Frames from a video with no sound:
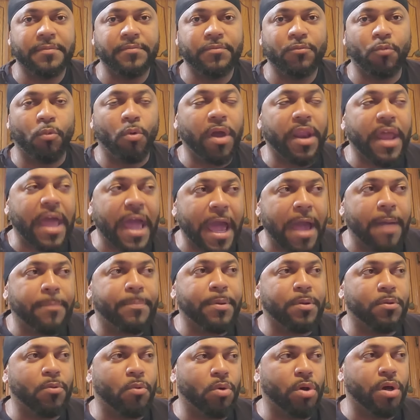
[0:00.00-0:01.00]
What
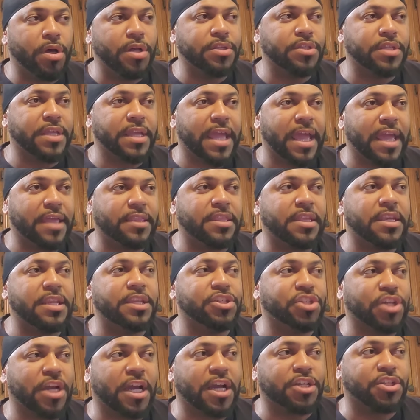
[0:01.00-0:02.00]
happened was Anthony
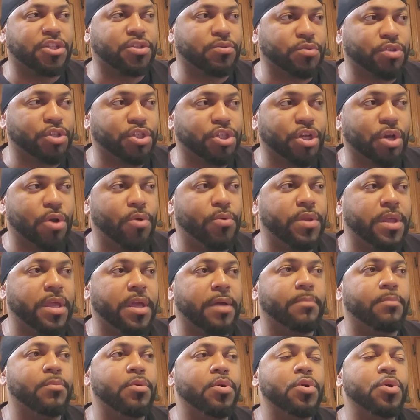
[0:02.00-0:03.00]
Joshua showed
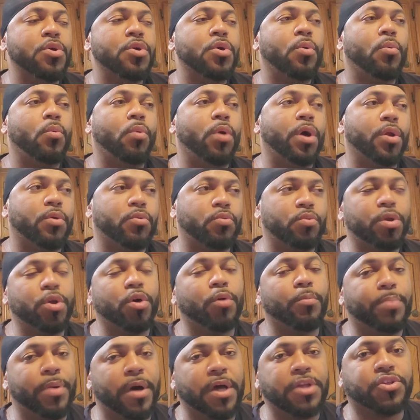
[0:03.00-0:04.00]
him what a
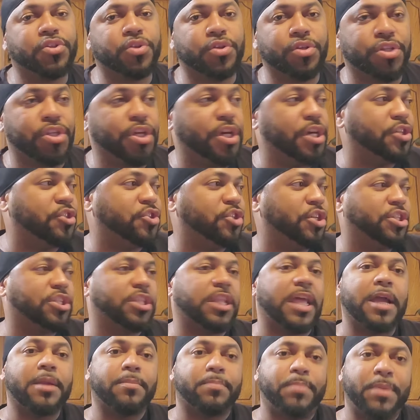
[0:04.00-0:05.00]
real puncher does, just
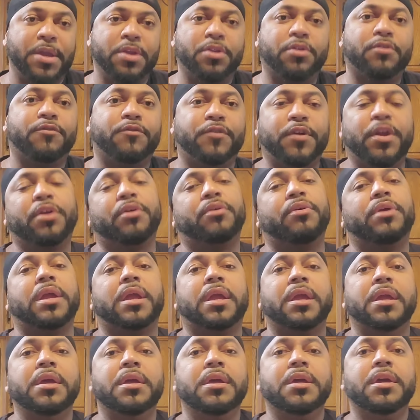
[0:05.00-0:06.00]
like Peter
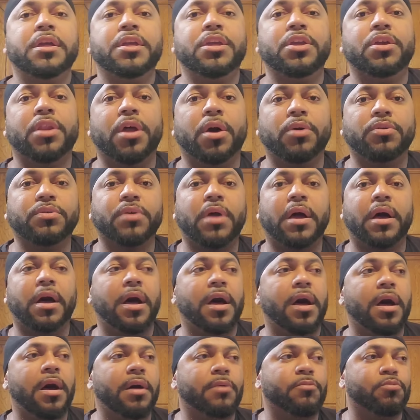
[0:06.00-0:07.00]
Fury,
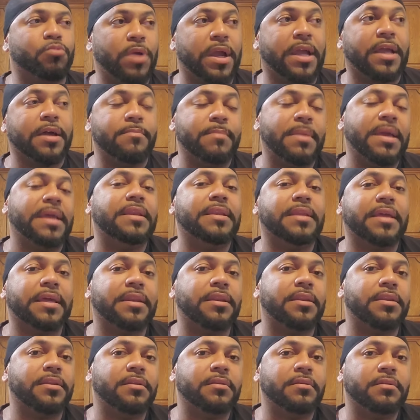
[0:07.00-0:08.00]

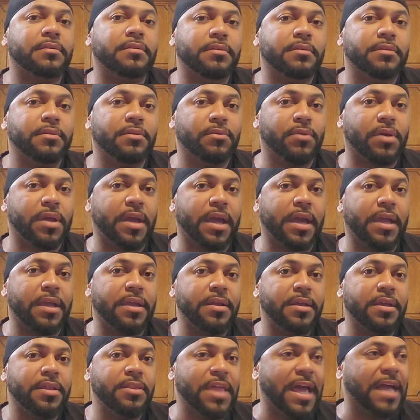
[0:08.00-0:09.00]
recommended.
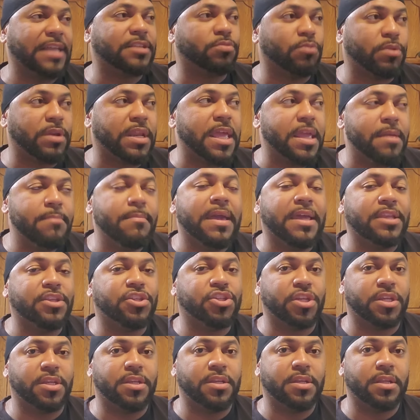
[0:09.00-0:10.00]
Okay. That's what he
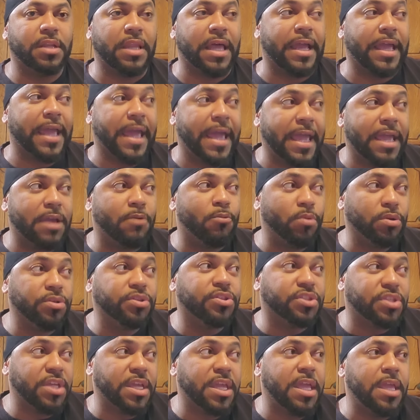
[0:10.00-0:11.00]
mentioned. Like, hey, we'll
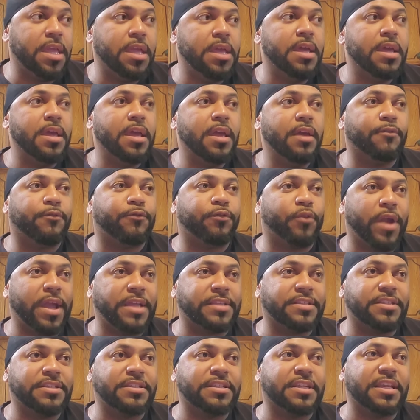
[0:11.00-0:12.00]
see if
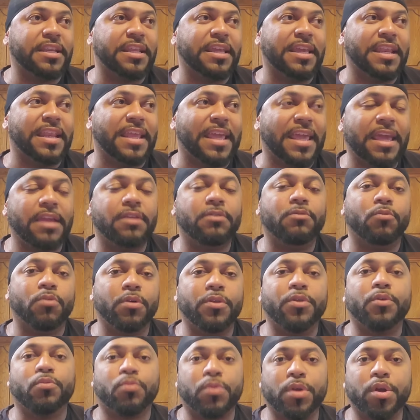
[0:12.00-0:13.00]
Francis can get hit
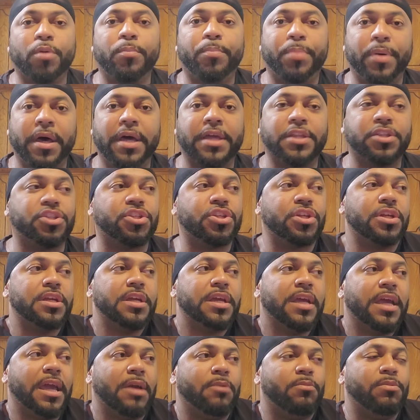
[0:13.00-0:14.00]
with a real punch.
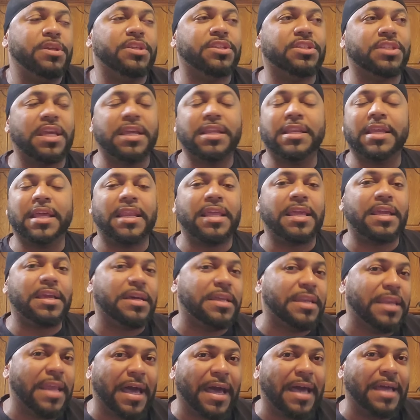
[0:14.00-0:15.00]
And we've seen that he
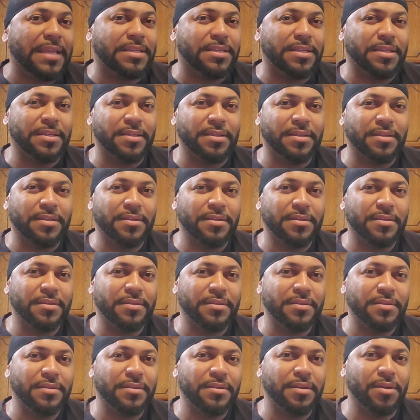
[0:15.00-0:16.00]
could not.
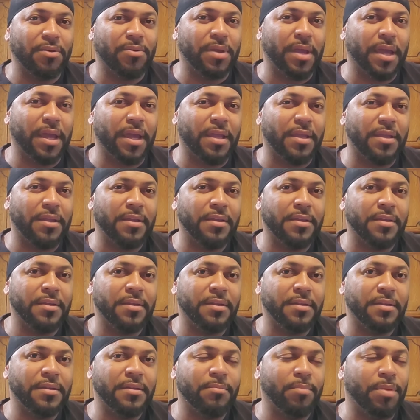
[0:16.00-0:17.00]
Okay.
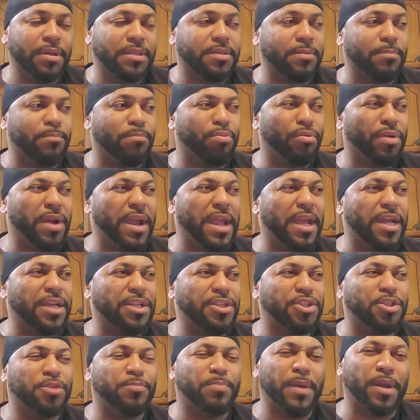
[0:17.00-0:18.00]
But to bring
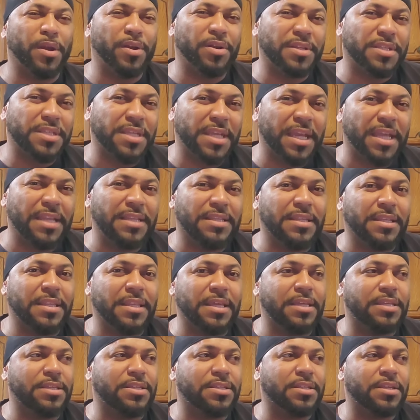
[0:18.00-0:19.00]
conspiracy into
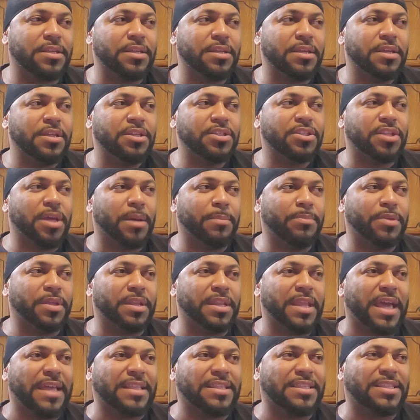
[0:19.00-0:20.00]
this, something
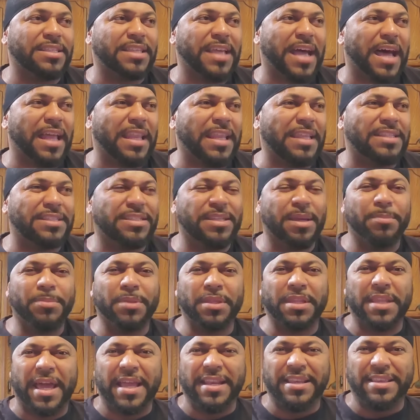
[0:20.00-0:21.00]
that's solid,
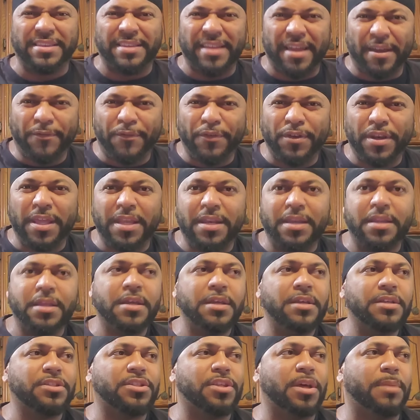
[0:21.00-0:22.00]
something that definite,
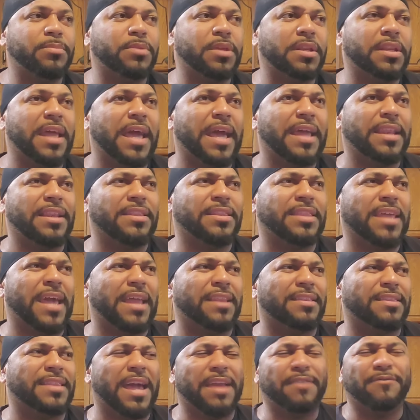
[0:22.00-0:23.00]
something
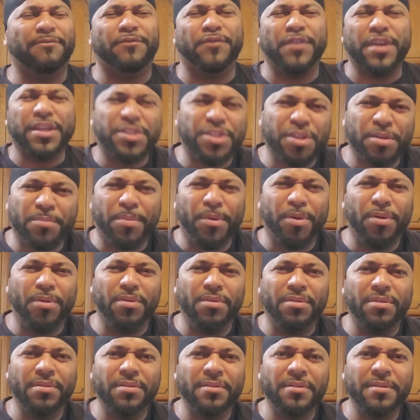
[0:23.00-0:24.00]
that
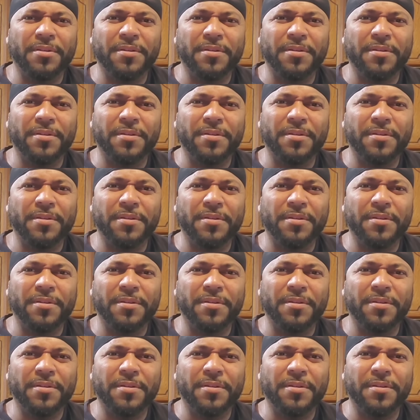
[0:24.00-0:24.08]
visible,